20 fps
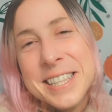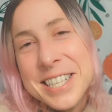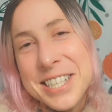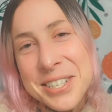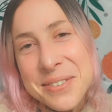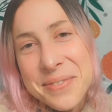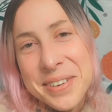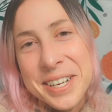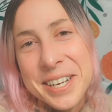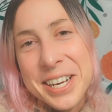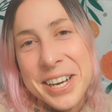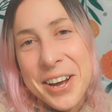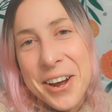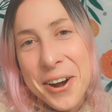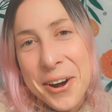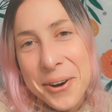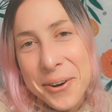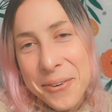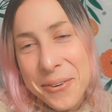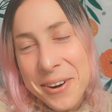this
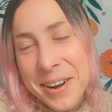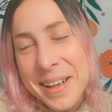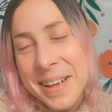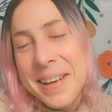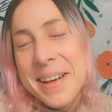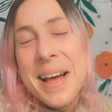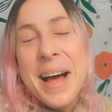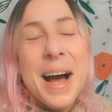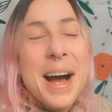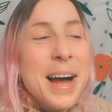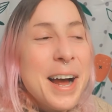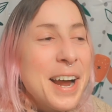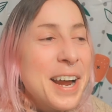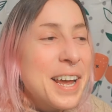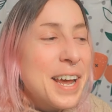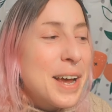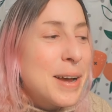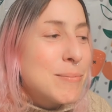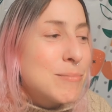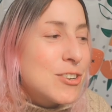video. I
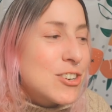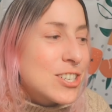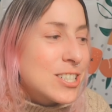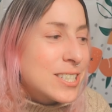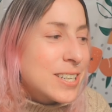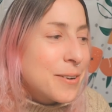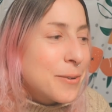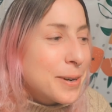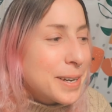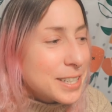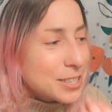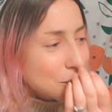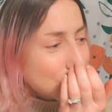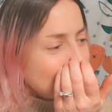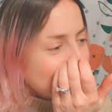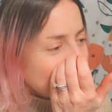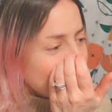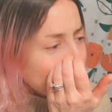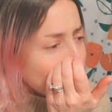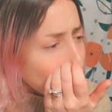am just going
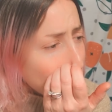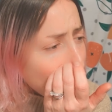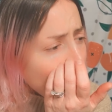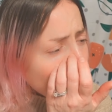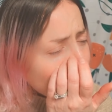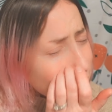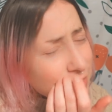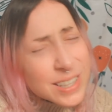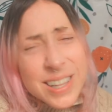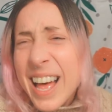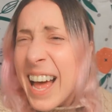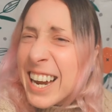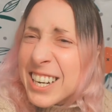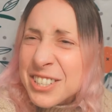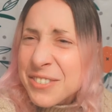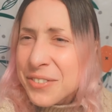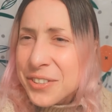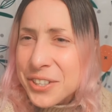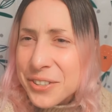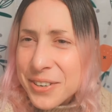to relax
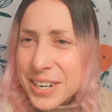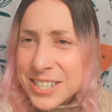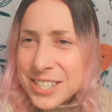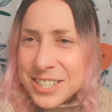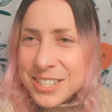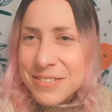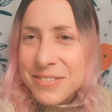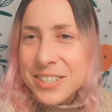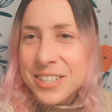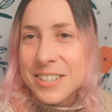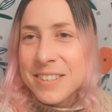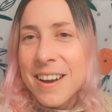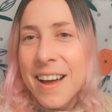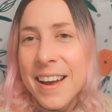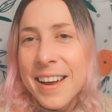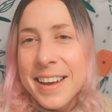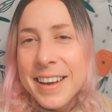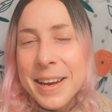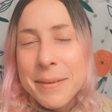for the rest of tonight.